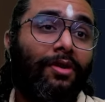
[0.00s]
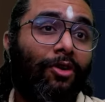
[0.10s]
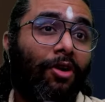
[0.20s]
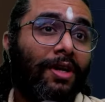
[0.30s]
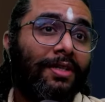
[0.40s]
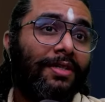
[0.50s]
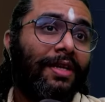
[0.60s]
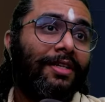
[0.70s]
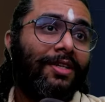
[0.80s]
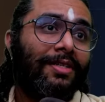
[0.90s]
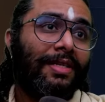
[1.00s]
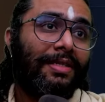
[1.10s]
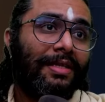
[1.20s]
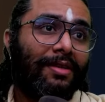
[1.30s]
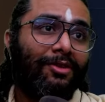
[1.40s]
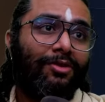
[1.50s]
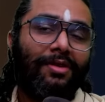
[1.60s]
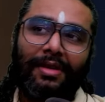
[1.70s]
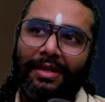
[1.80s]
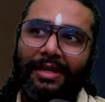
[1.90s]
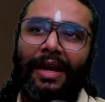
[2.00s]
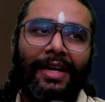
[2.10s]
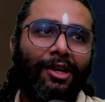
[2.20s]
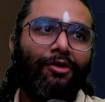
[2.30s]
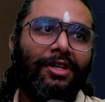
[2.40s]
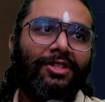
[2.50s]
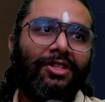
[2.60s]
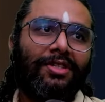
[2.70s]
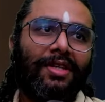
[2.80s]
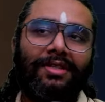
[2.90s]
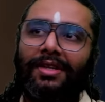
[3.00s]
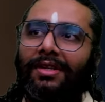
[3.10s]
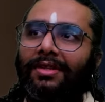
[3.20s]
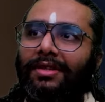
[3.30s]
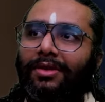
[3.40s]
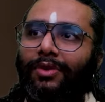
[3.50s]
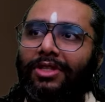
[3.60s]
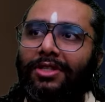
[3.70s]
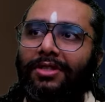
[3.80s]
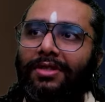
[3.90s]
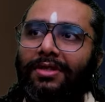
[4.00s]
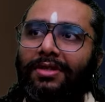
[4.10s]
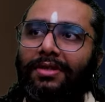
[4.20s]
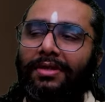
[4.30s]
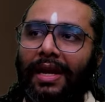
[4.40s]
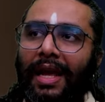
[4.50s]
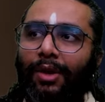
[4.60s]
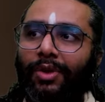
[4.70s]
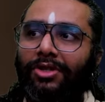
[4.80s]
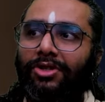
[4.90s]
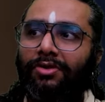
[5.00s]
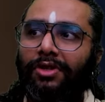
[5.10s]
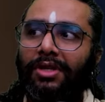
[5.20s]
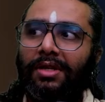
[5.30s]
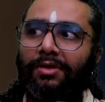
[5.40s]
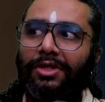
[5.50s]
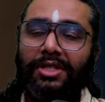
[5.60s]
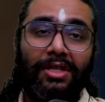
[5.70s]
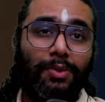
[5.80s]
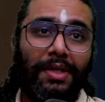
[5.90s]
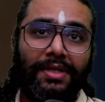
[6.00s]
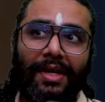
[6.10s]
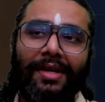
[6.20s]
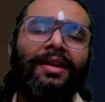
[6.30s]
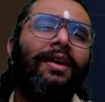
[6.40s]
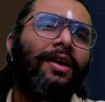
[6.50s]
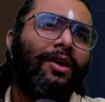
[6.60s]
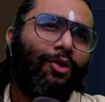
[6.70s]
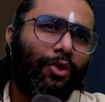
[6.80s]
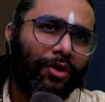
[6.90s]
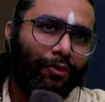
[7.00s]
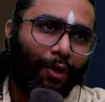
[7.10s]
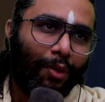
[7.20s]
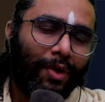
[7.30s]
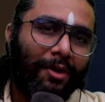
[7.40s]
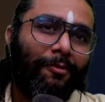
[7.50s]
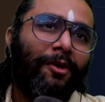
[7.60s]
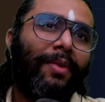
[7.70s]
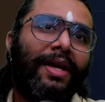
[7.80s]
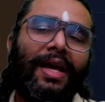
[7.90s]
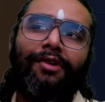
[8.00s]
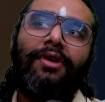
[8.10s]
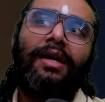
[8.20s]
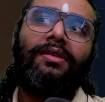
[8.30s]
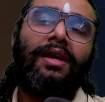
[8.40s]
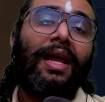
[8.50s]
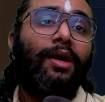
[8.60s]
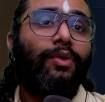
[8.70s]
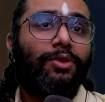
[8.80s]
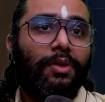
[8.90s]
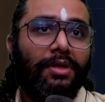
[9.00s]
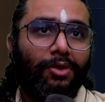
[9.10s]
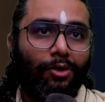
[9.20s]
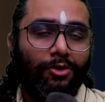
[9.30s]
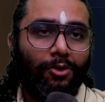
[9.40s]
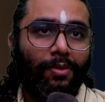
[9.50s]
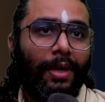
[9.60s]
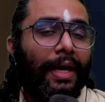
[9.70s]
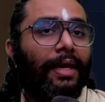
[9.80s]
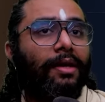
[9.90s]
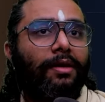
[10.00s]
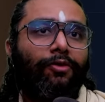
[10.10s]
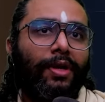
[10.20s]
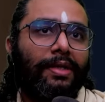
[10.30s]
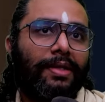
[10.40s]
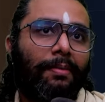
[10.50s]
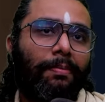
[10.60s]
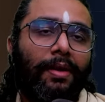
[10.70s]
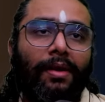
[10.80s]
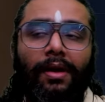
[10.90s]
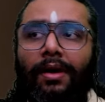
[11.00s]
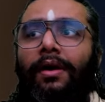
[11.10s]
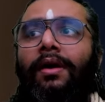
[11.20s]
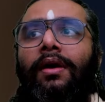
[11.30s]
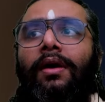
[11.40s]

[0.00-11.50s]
Not necessarily just Sanskrit. Right now, it is just Sanskrit, which is the language which these words are in. Going forward, we might have other language words also, like, for example,